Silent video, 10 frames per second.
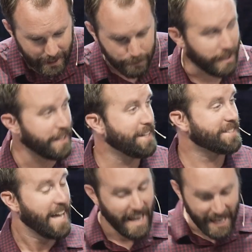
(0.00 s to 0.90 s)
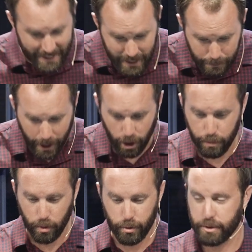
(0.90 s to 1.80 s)
him, that he is
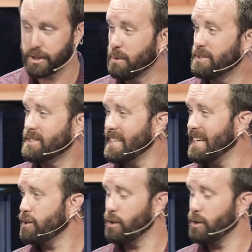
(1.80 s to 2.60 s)
incomparable. There's no sin.